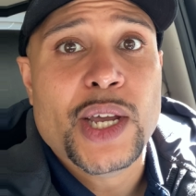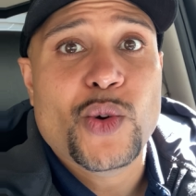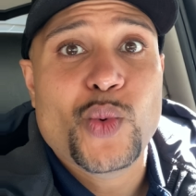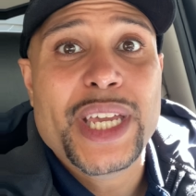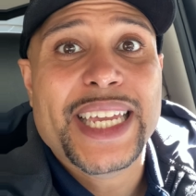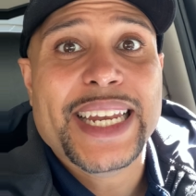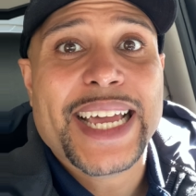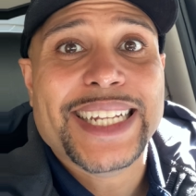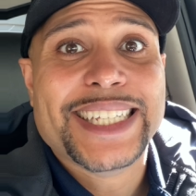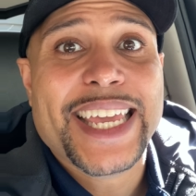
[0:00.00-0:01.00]
We
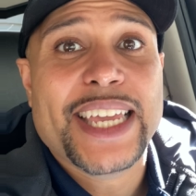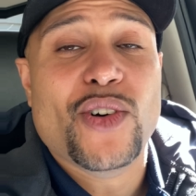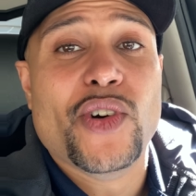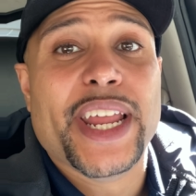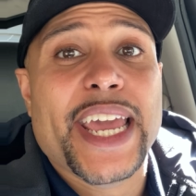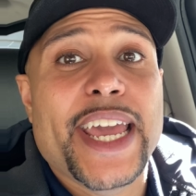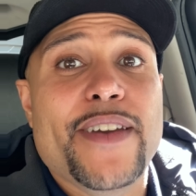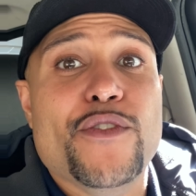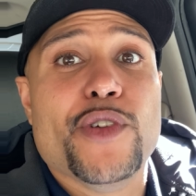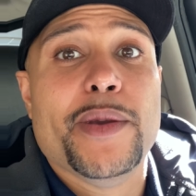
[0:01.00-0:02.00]
cannot take on
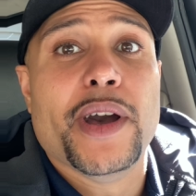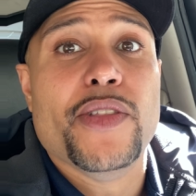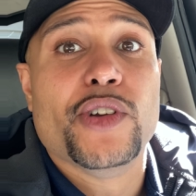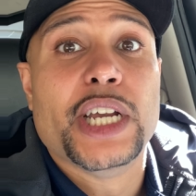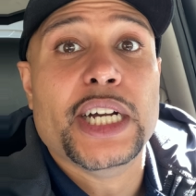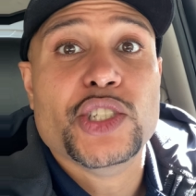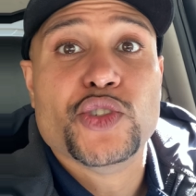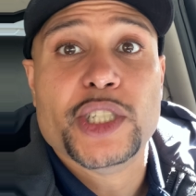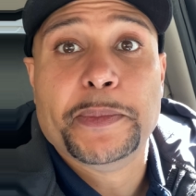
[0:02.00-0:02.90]
every other country's